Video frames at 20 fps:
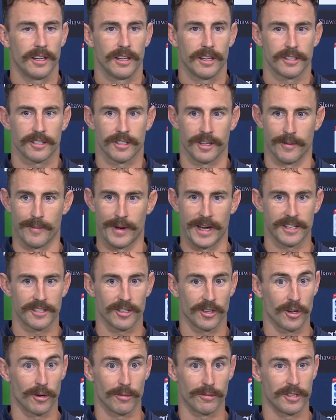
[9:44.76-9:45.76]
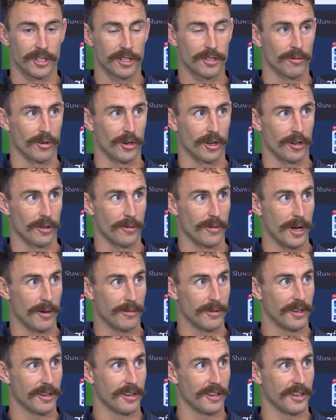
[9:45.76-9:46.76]
it's an amazing competition we've got at the
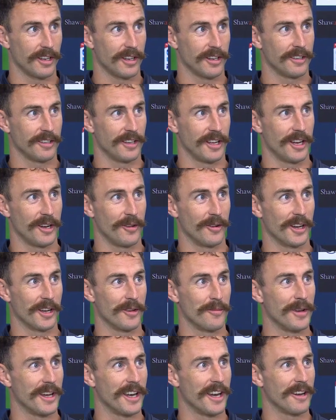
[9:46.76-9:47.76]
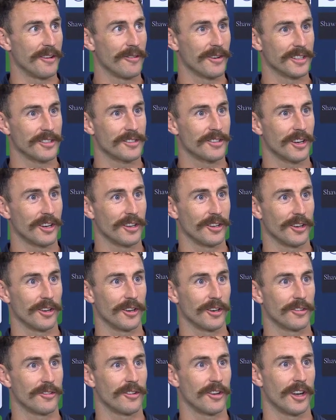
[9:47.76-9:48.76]
moment. Anyone can beat anyone, so you've got
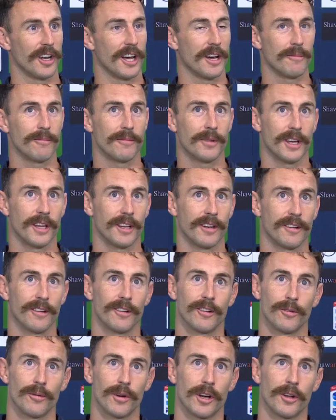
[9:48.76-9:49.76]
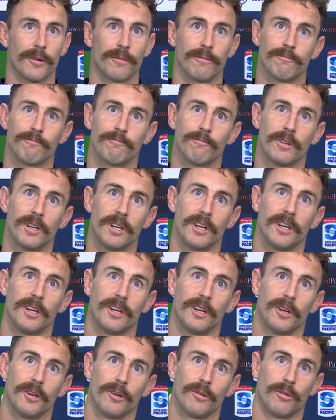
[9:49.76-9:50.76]
to turn up, and look,
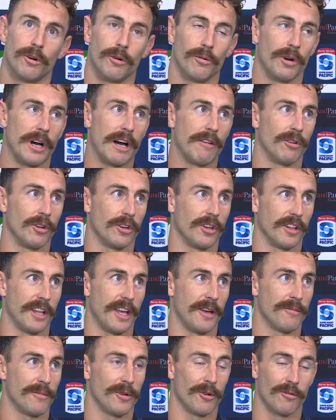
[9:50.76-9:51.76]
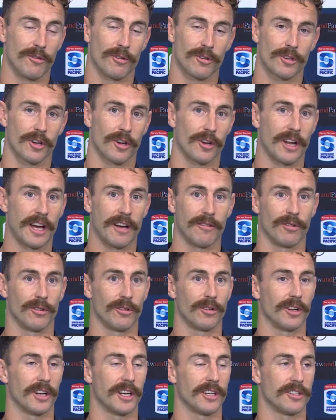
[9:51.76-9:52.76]
we'll have a look at them, but we've also got to have a
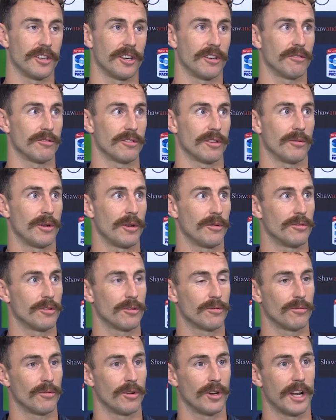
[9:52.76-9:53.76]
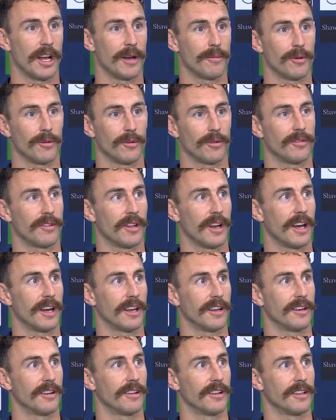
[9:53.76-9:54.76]
look at ourselves. Like, we just weren't happy with
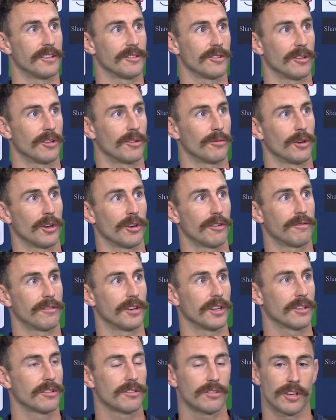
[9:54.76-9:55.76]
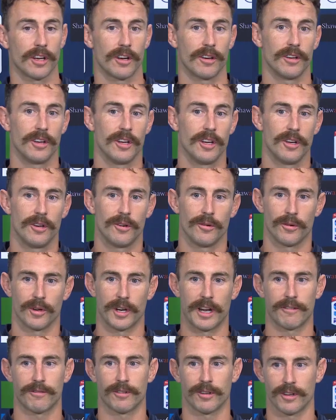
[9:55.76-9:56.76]
today, and there's a lot we've got to fix. So we're
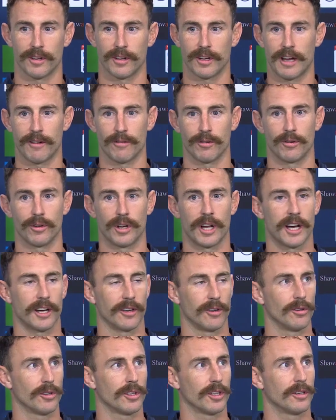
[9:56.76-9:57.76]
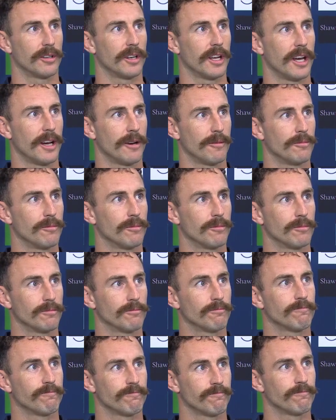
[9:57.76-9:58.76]
going to have a good hard look at
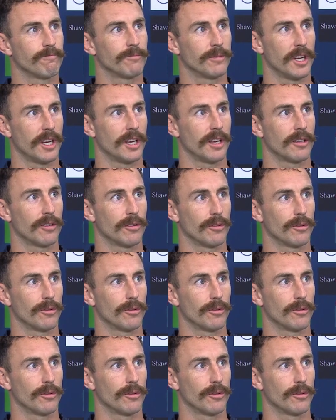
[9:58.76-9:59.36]
yeah,